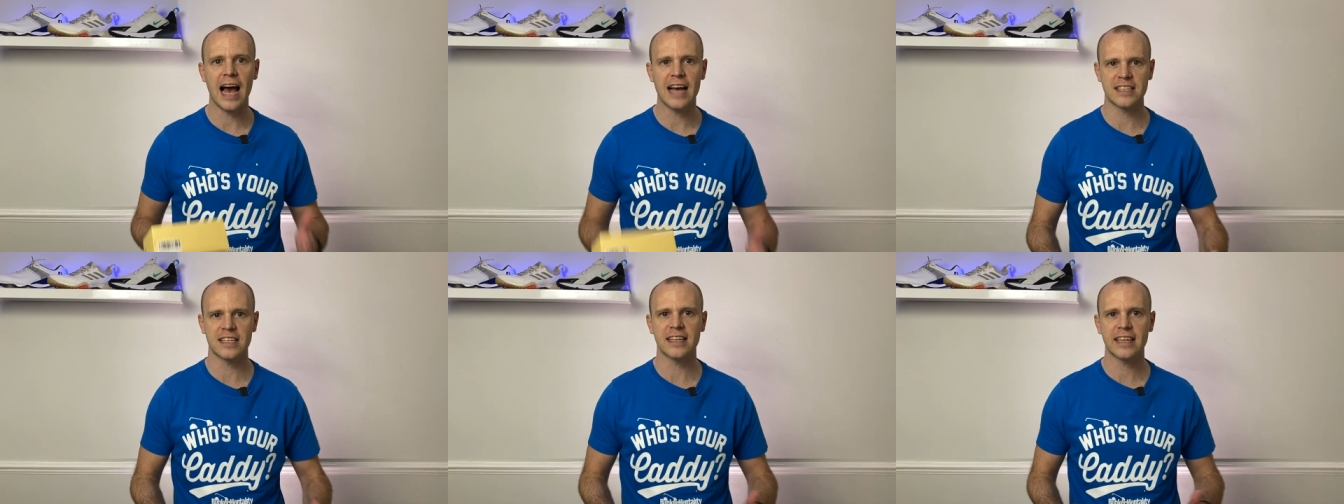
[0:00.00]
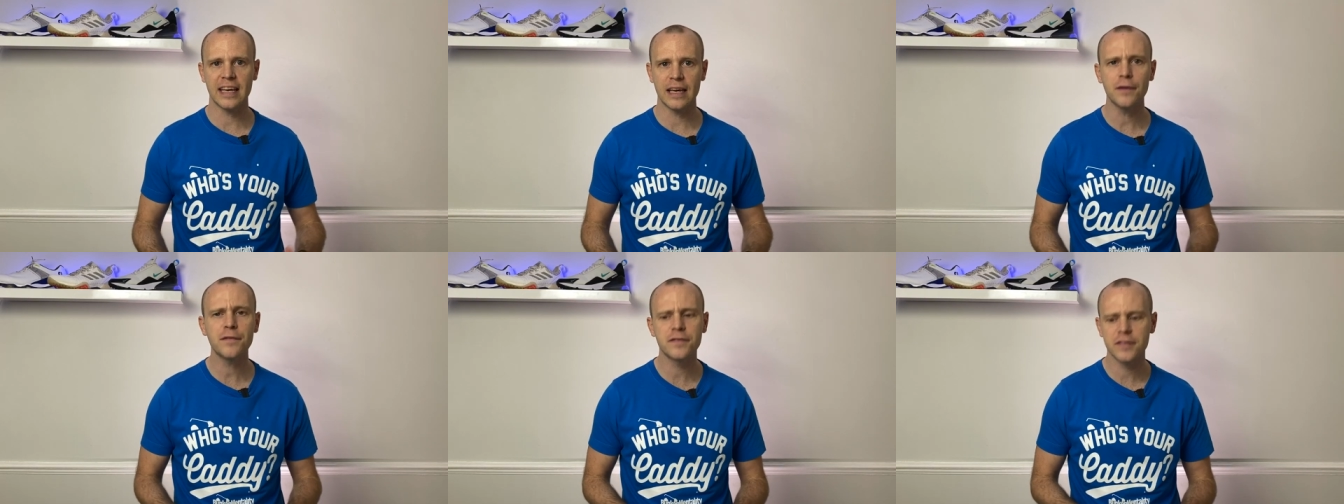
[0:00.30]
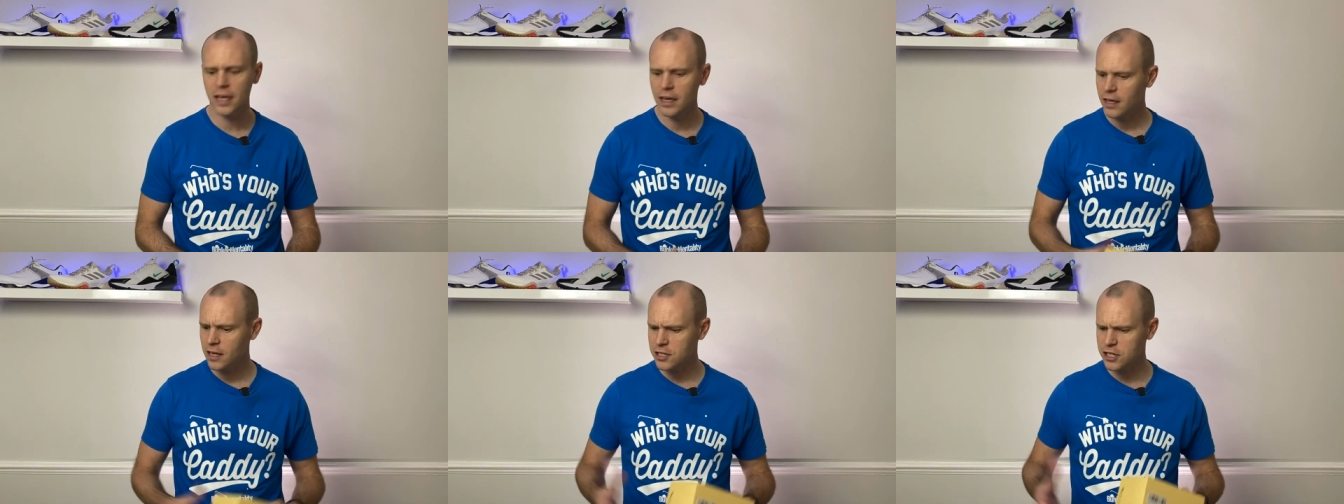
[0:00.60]
as a gift,
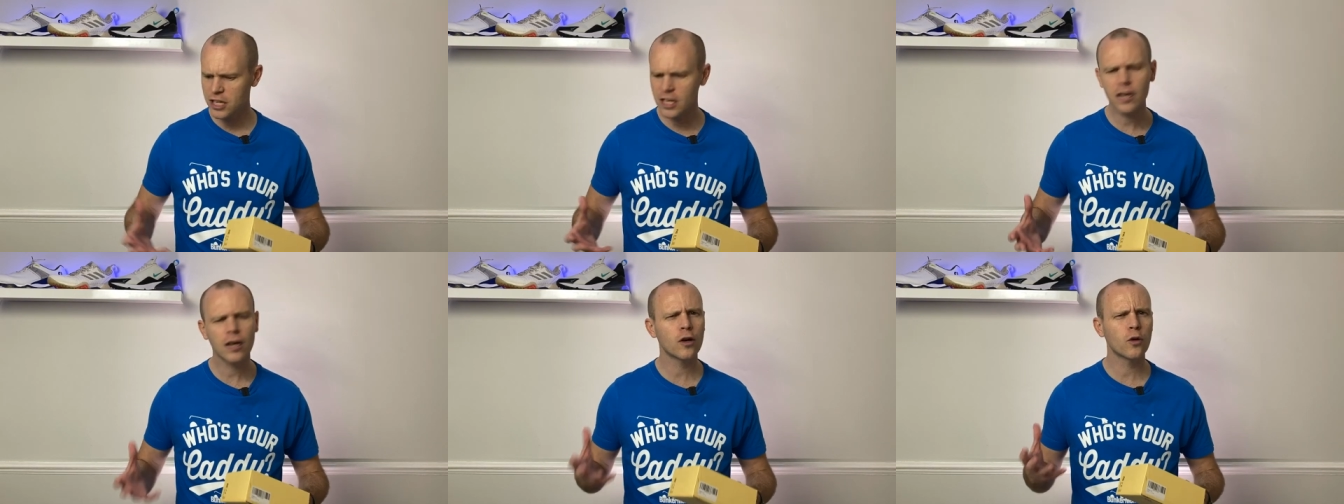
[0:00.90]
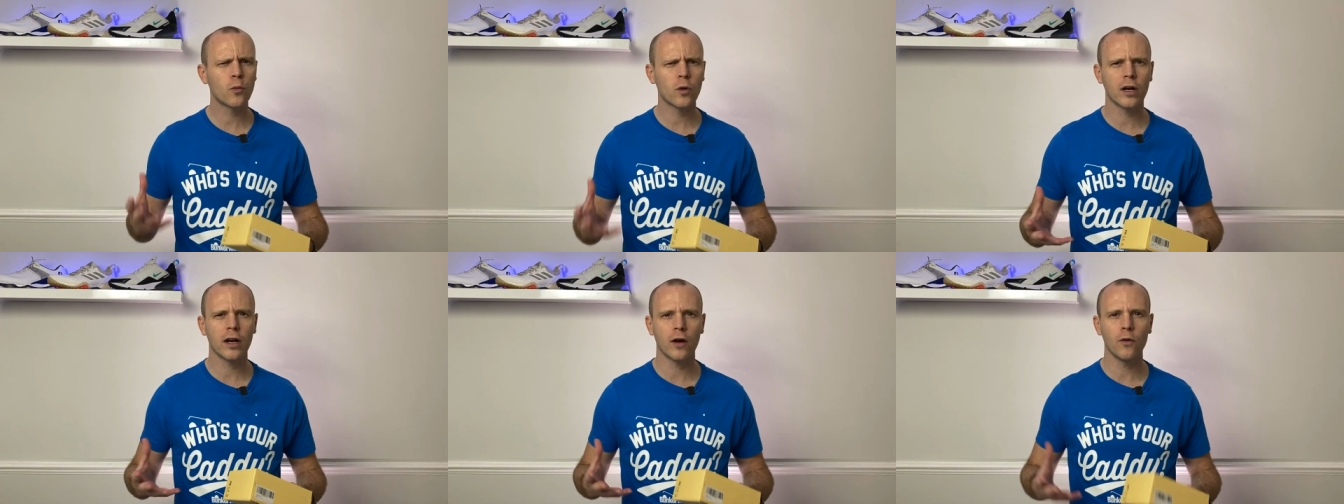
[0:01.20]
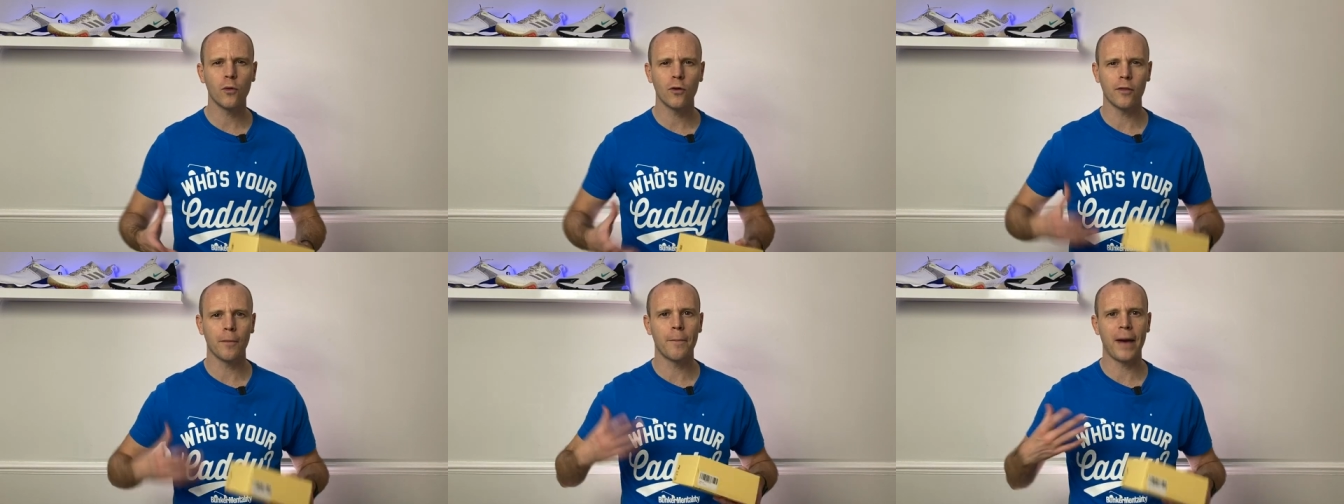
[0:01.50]
and so you're gonna to wanna to know
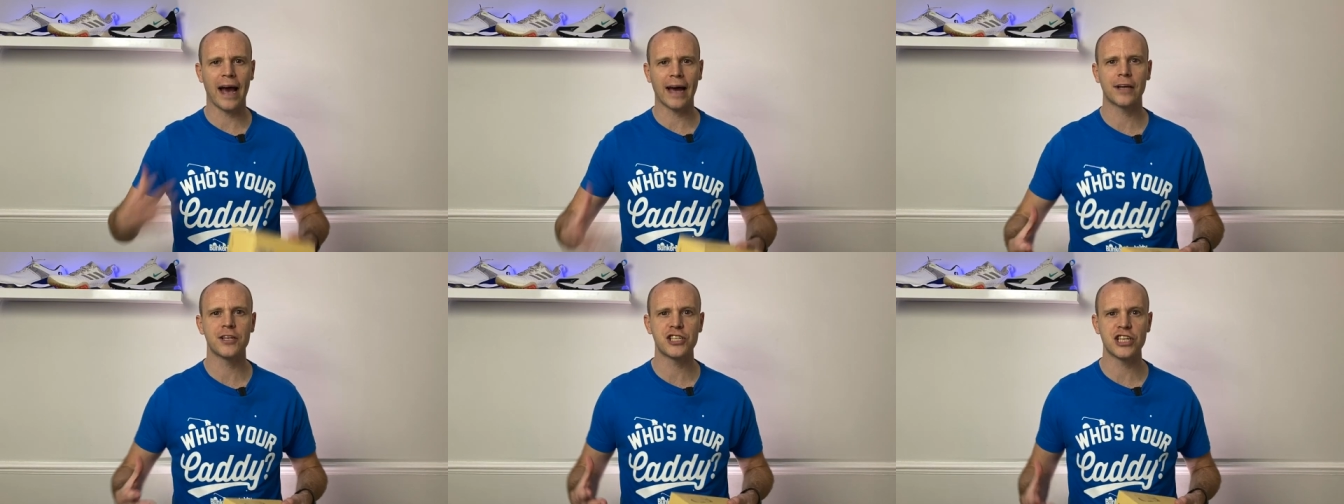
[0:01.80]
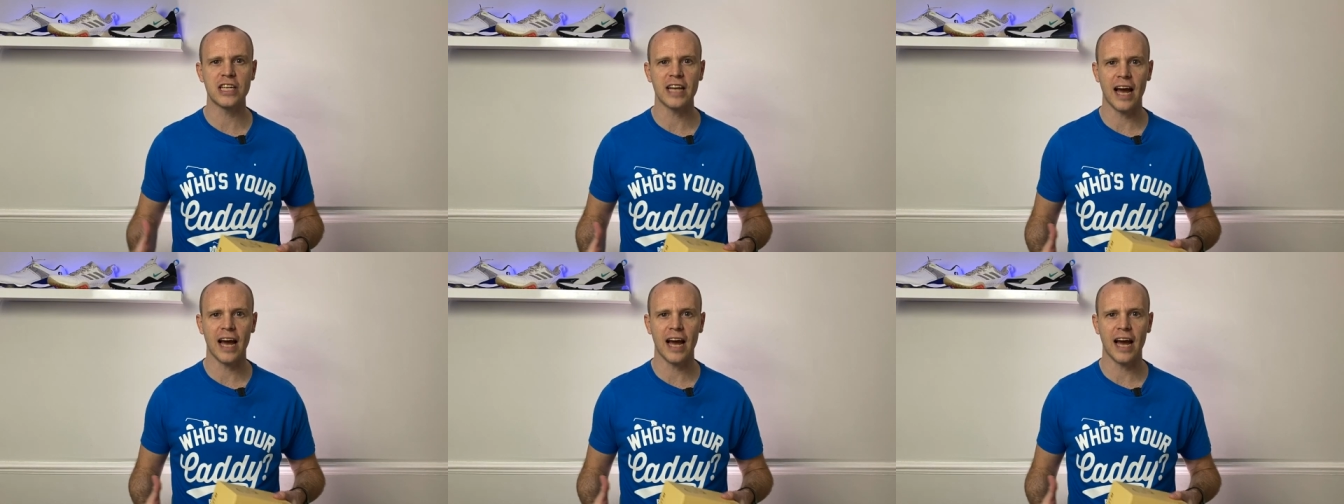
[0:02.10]
what the packaging